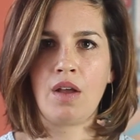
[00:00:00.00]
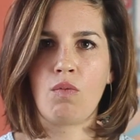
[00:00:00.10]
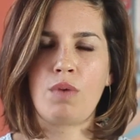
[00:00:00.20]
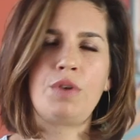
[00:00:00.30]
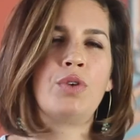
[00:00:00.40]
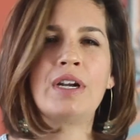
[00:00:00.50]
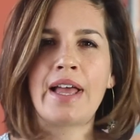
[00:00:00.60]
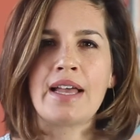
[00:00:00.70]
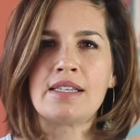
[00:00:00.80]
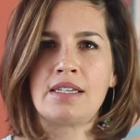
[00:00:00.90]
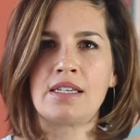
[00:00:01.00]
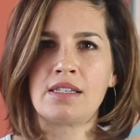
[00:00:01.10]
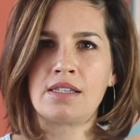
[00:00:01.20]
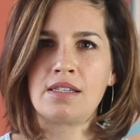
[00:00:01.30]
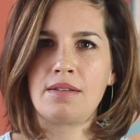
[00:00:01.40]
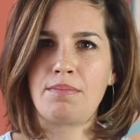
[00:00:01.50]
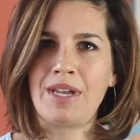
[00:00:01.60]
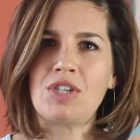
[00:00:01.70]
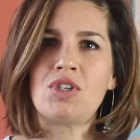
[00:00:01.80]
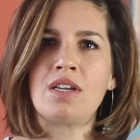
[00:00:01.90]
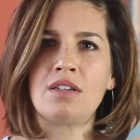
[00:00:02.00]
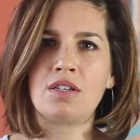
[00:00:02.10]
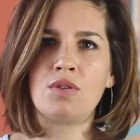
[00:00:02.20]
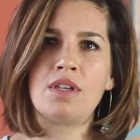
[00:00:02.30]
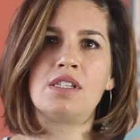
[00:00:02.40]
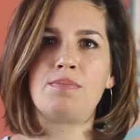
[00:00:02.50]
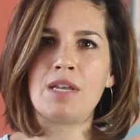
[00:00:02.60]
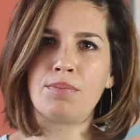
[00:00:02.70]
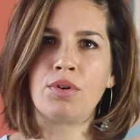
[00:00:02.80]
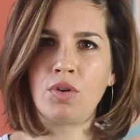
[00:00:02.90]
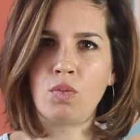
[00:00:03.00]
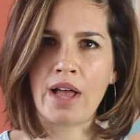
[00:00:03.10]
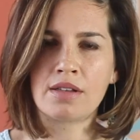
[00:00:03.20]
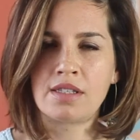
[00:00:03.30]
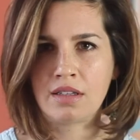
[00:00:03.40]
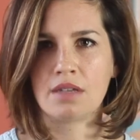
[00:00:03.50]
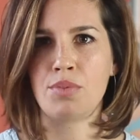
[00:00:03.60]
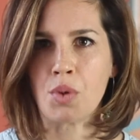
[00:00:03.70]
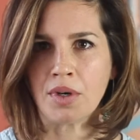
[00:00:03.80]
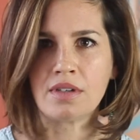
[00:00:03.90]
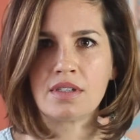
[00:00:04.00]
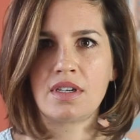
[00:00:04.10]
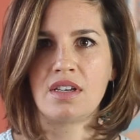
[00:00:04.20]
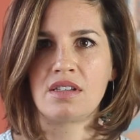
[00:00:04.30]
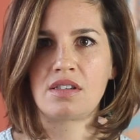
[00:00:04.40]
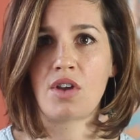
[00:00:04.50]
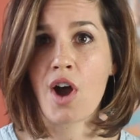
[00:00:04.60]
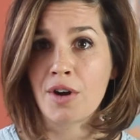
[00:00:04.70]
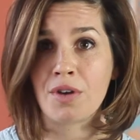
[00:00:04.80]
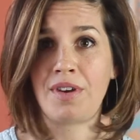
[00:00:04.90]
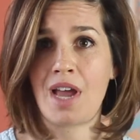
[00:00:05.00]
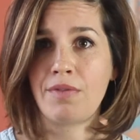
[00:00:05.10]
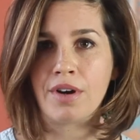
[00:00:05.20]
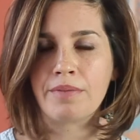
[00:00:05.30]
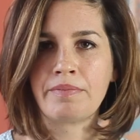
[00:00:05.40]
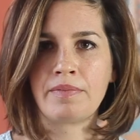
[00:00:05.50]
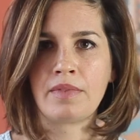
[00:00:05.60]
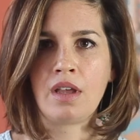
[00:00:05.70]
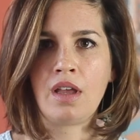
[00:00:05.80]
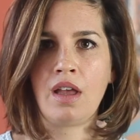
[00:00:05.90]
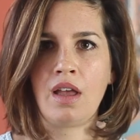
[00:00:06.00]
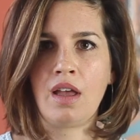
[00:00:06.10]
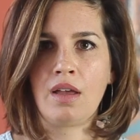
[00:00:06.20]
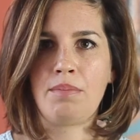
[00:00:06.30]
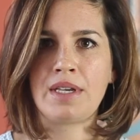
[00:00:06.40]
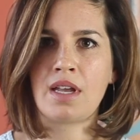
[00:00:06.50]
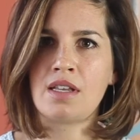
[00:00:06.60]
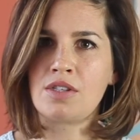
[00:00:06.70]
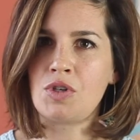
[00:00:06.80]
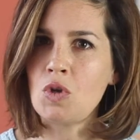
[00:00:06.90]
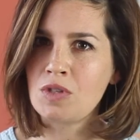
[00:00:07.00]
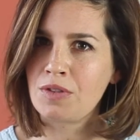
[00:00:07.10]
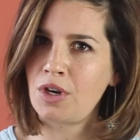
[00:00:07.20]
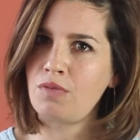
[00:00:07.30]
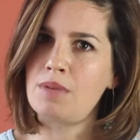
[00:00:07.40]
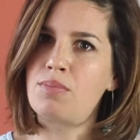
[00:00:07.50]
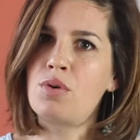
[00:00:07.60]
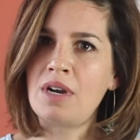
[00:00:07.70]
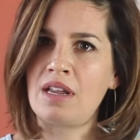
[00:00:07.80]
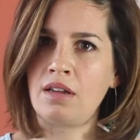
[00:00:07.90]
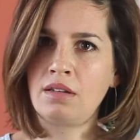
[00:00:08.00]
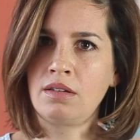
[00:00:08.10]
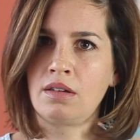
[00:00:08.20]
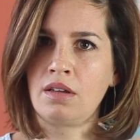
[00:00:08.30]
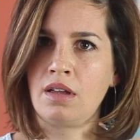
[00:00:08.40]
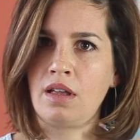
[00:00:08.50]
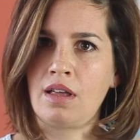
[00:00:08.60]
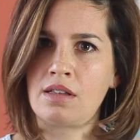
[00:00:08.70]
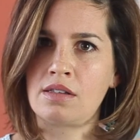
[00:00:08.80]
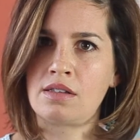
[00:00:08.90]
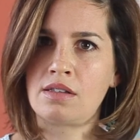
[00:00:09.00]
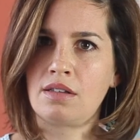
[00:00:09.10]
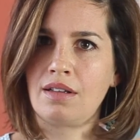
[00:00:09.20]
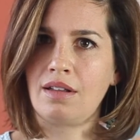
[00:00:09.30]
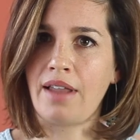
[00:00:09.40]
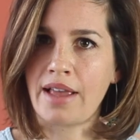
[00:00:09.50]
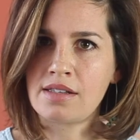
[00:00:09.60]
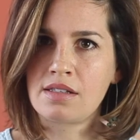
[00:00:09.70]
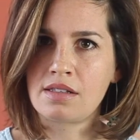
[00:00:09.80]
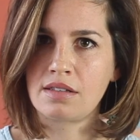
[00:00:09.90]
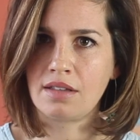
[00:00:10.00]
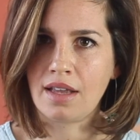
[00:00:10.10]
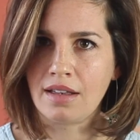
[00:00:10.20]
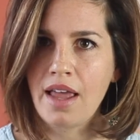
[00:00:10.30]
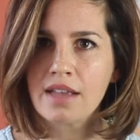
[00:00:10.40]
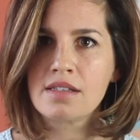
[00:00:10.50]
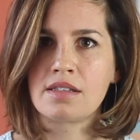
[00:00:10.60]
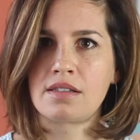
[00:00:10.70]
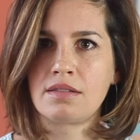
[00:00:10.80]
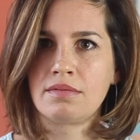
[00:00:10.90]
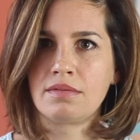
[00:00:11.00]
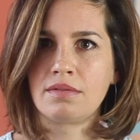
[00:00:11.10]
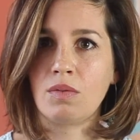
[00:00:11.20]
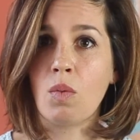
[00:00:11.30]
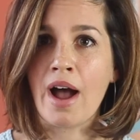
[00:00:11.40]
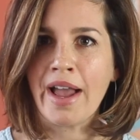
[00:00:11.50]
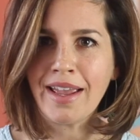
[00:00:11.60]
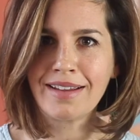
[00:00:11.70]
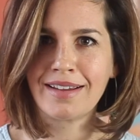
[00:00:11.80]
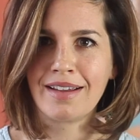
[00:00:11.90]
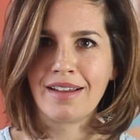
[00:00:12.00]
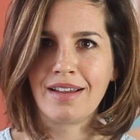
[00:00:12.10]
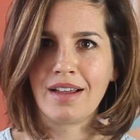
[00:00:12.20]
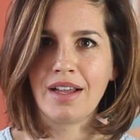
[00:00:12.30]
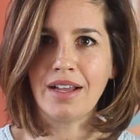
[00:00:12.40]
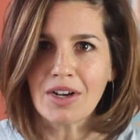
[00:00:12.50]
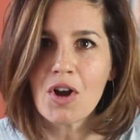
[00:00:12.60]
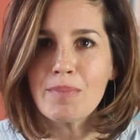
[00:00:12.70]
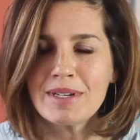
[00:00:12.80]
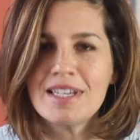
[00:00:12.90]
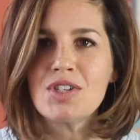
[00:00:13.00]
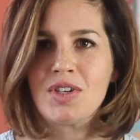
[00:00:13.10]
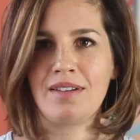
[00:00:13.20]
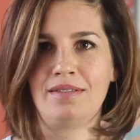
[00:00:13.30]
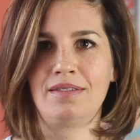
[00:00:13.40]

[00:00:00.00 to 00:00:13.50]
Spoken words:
What we've realized is pitching to these people, while still important, is harder than ever because the news that they're reporting is less and less. Why? Competition.